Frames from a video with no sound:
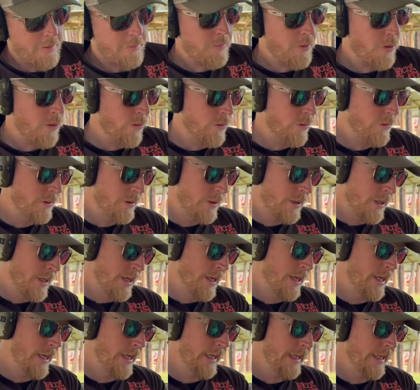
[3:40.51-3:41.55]
bolt
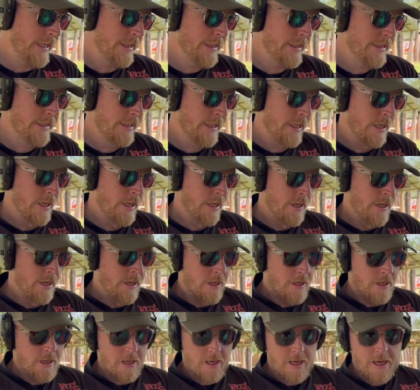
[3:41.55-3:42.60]
is
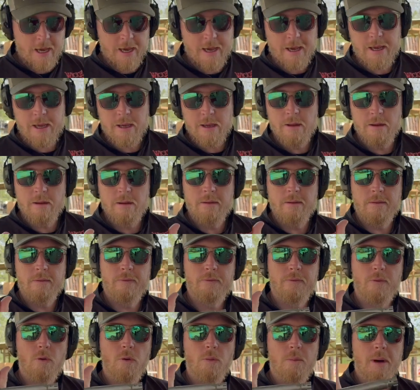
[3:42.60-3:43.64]
a
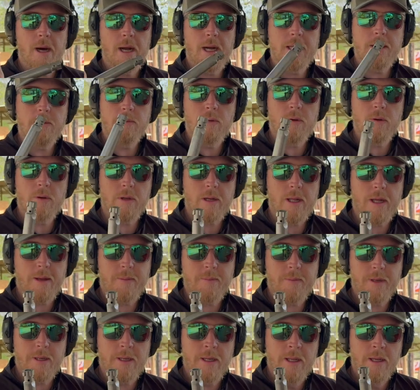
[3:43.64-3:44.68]
full-body bolt. I
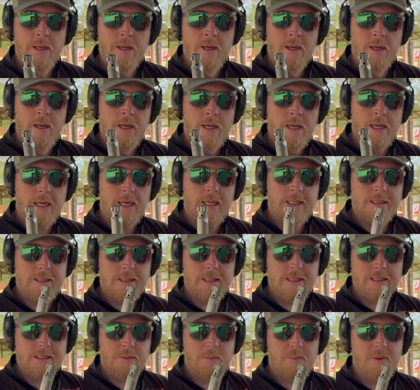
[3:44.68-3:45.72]
mean,
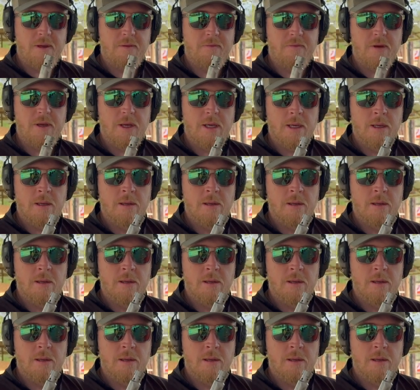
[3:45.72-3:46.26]
it's beefy,